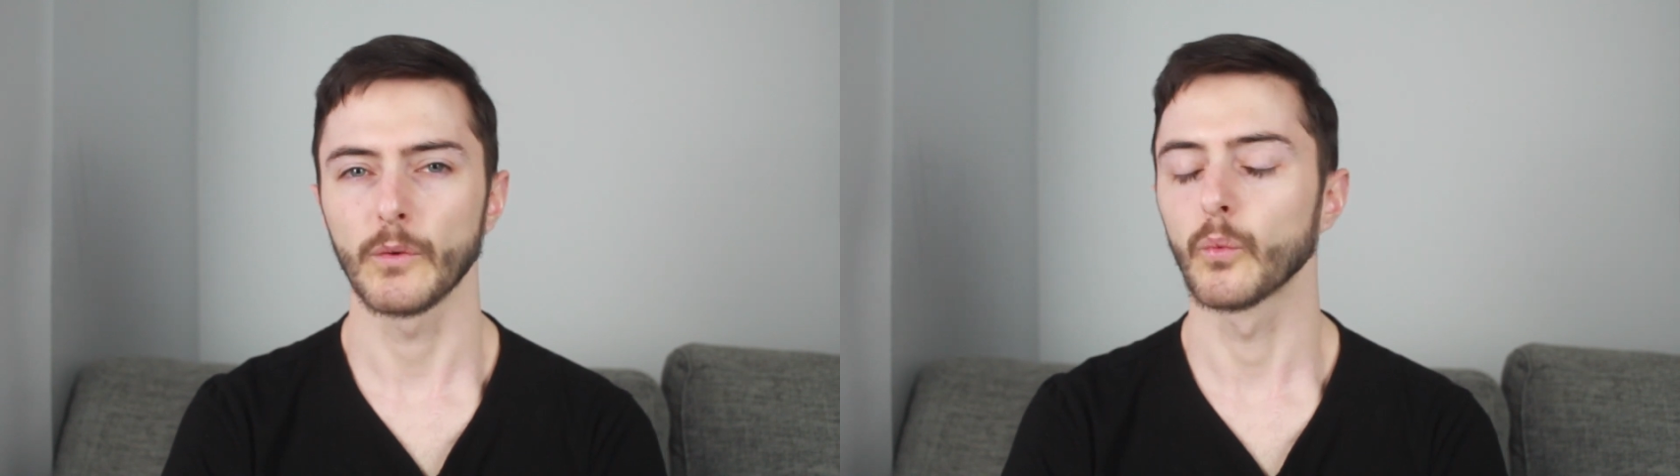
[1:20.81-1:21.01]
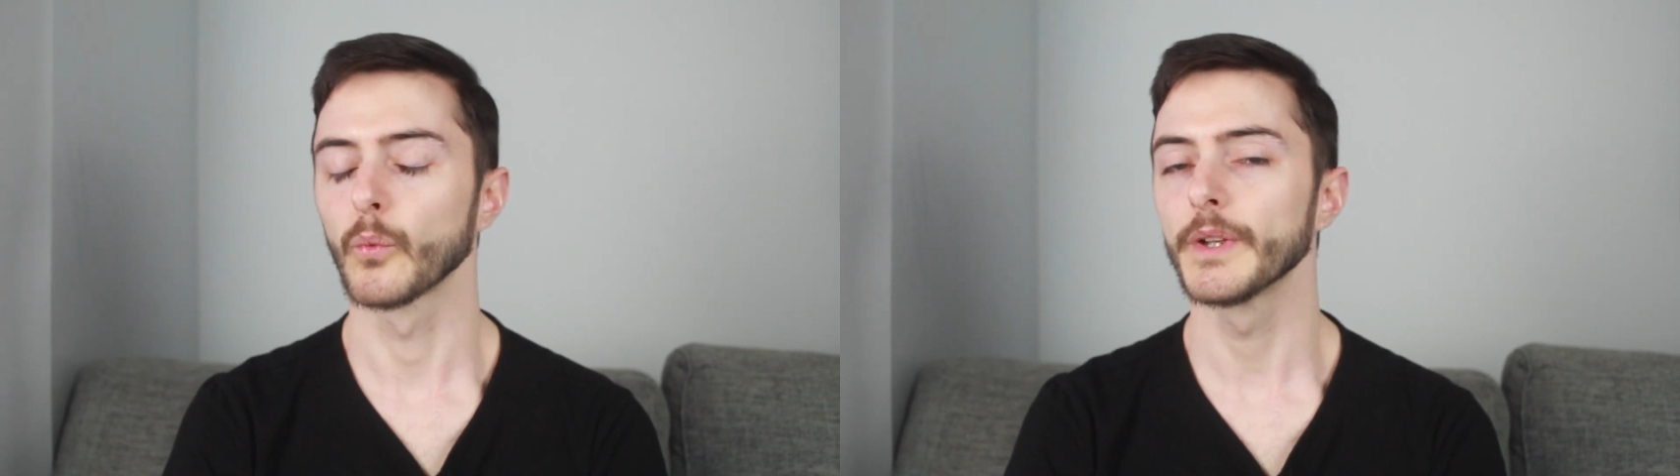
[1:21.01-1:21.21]

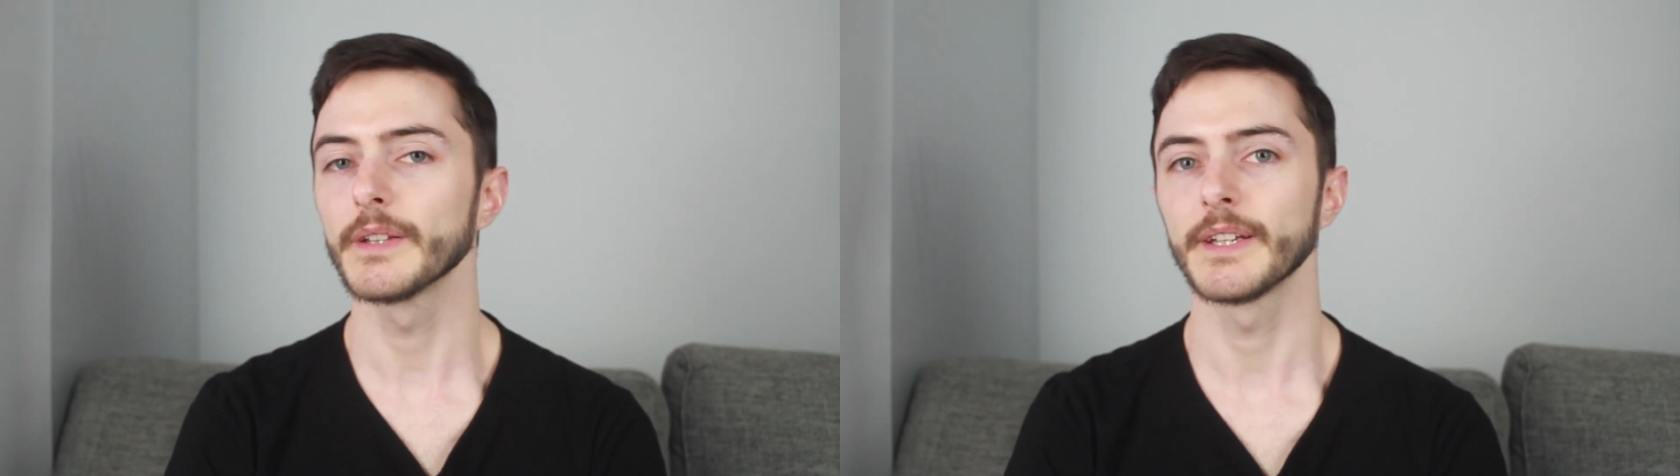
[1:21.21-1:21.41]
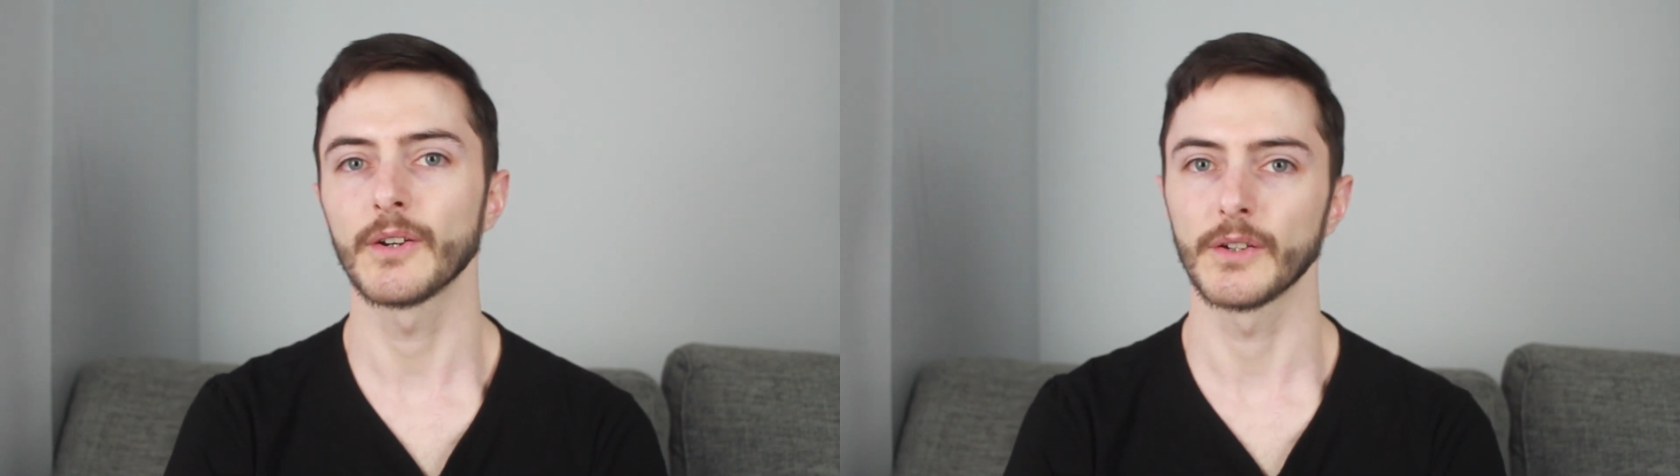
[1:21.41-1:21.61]
and
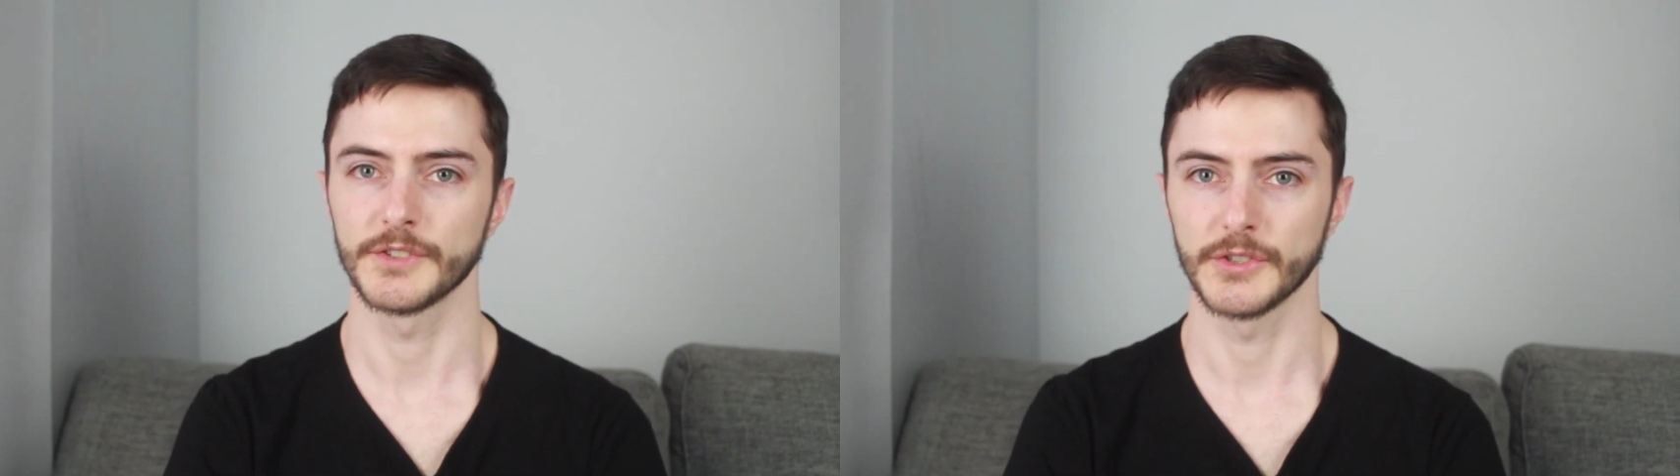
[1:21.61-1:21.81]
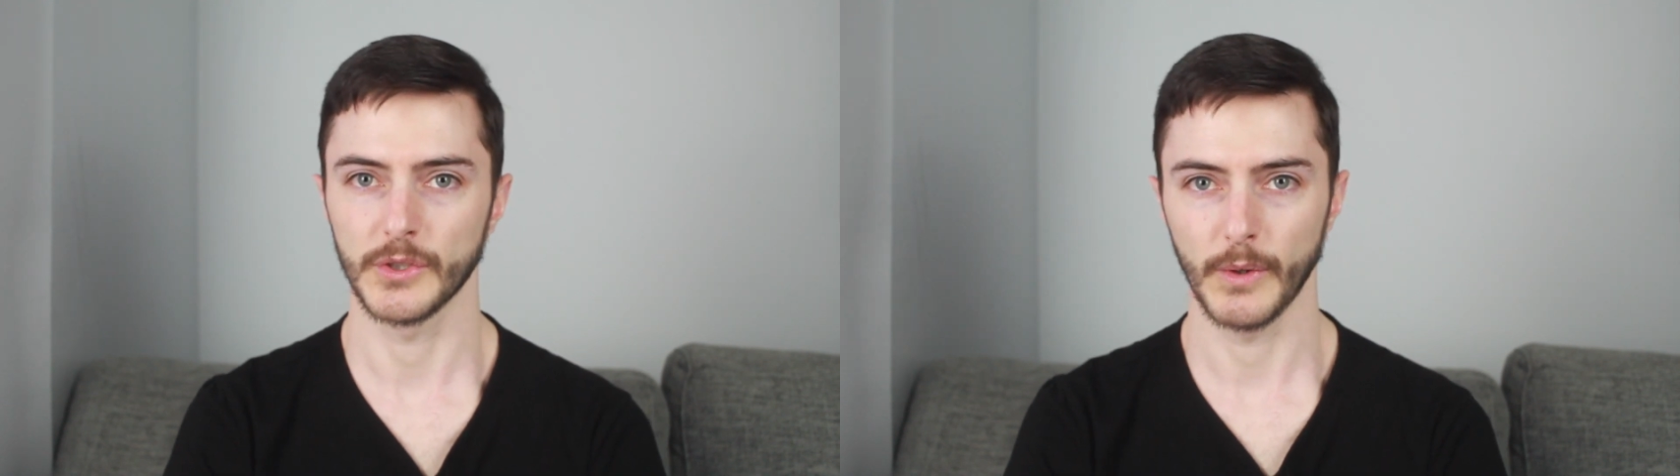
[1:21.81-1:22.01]
really
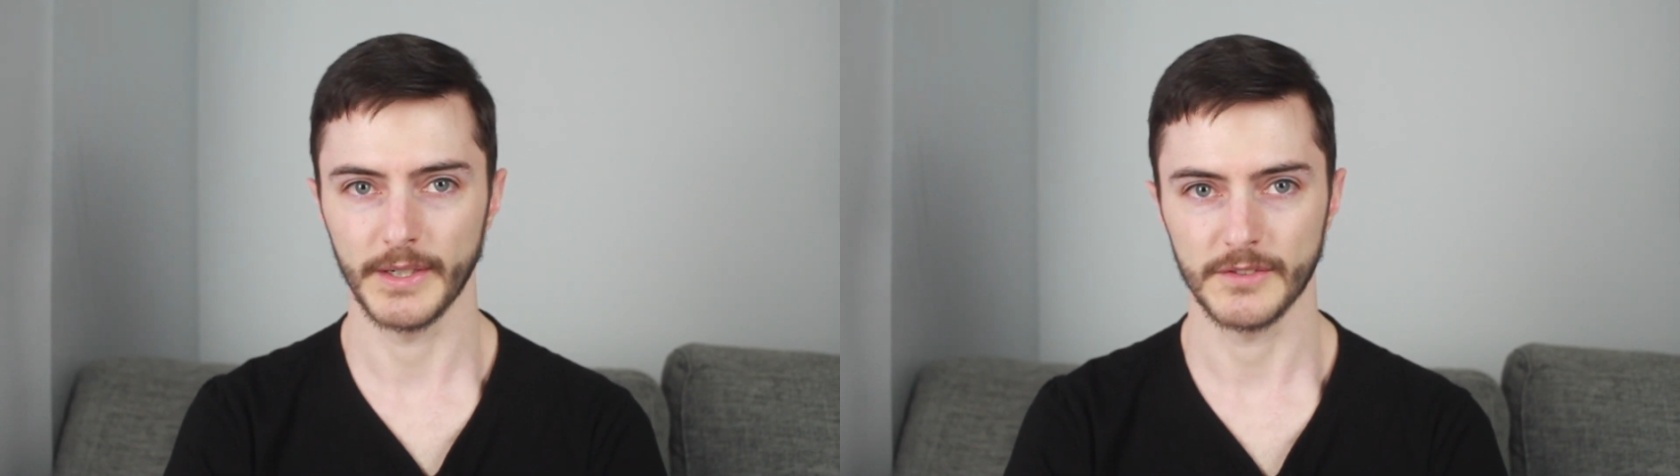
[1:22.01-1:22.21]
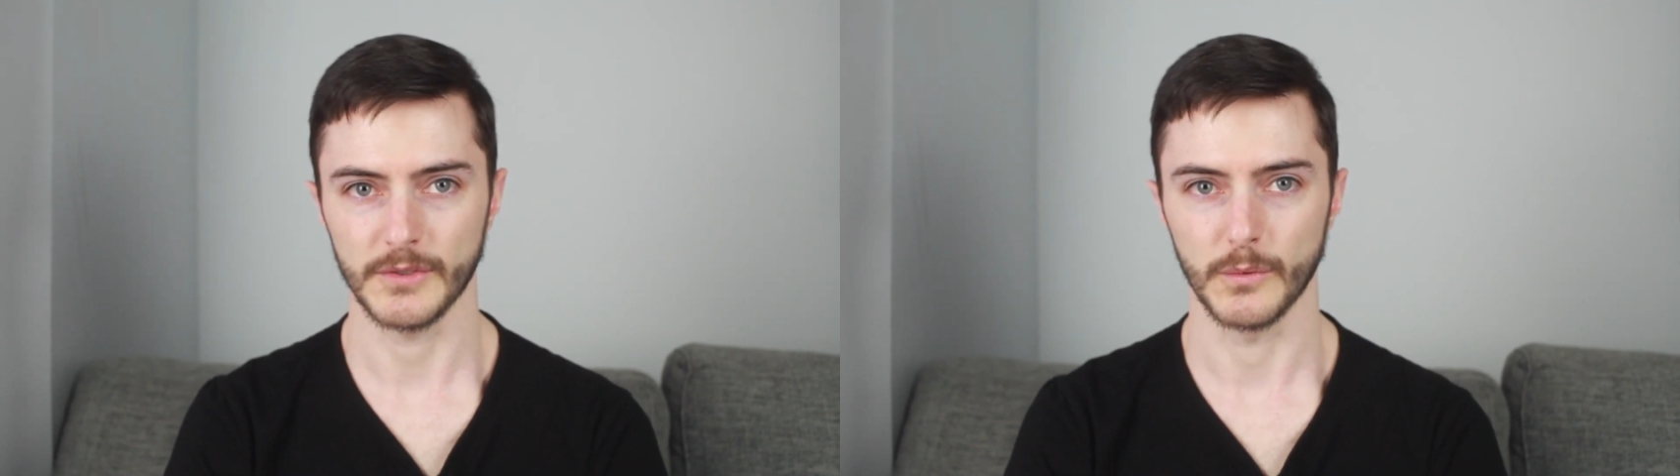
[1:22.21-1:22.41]
hurts your
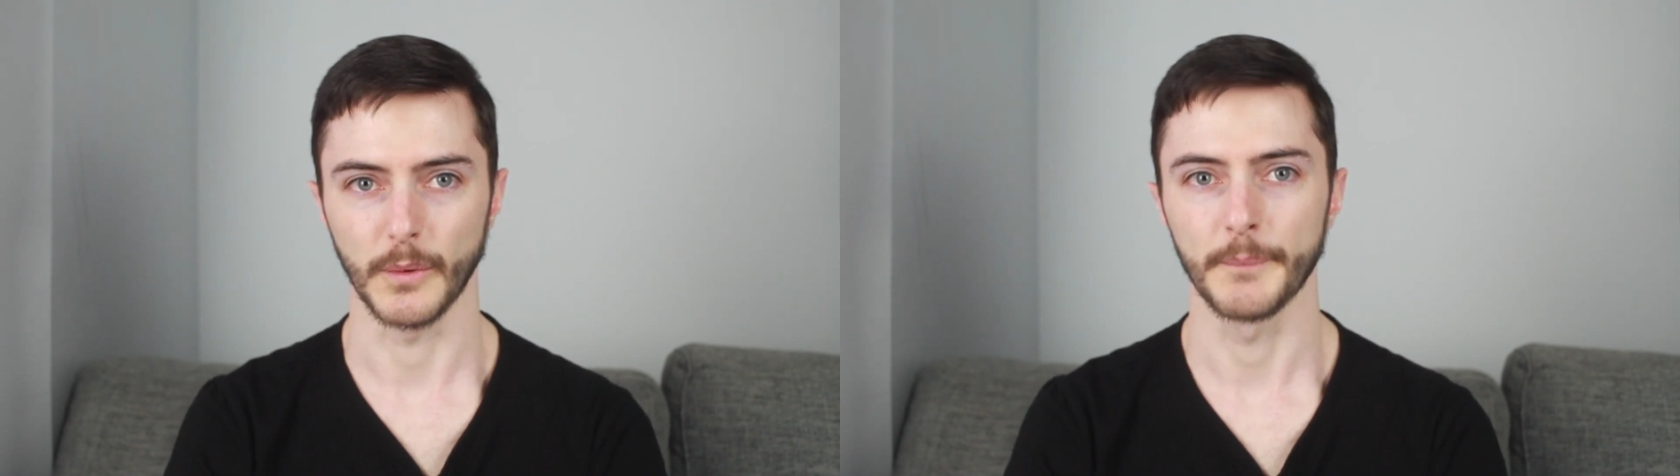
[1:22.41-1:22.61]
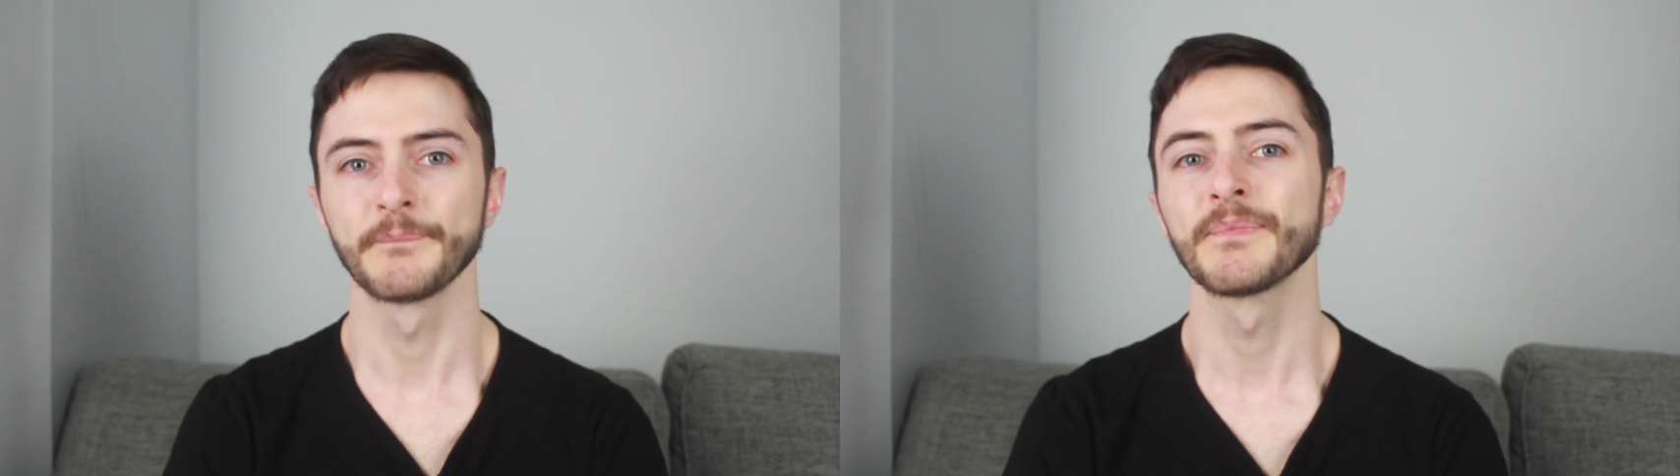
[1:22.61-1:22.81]
credit
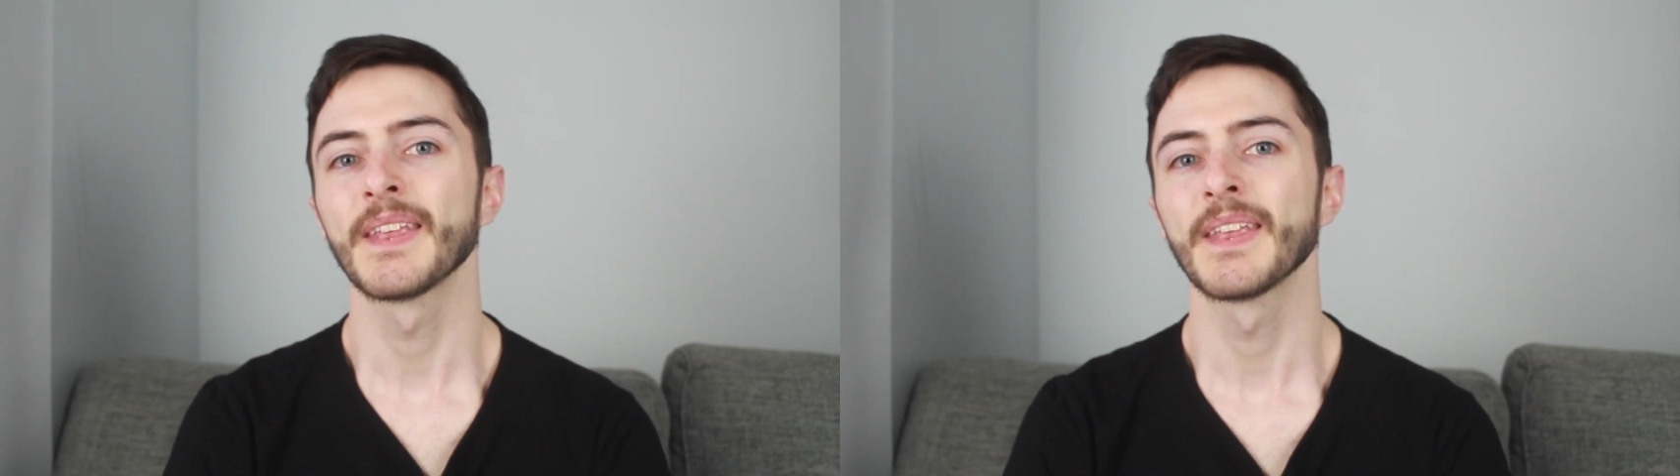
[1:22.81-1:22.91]
score.